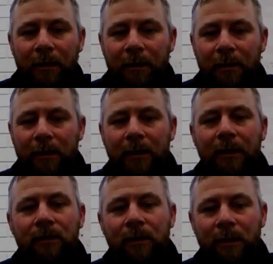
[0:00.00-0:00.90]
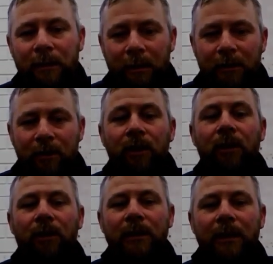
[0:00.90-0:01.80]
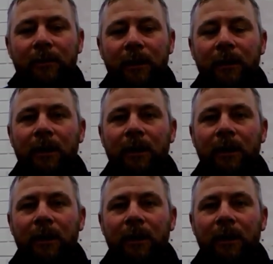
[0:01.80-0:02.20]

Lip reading: It's internalizing everything,